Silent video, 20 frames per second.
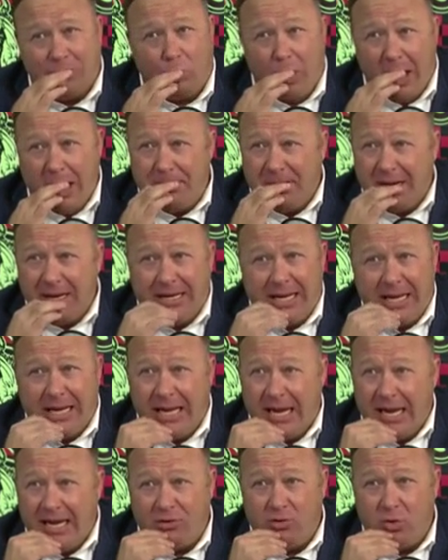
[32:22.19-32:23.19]
Raping a
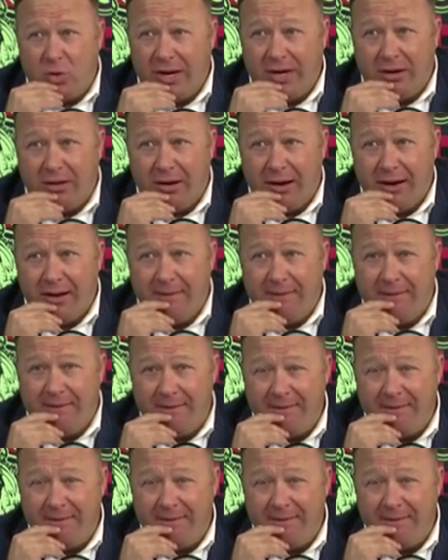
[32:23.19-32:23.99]
kid ain't 20 grand.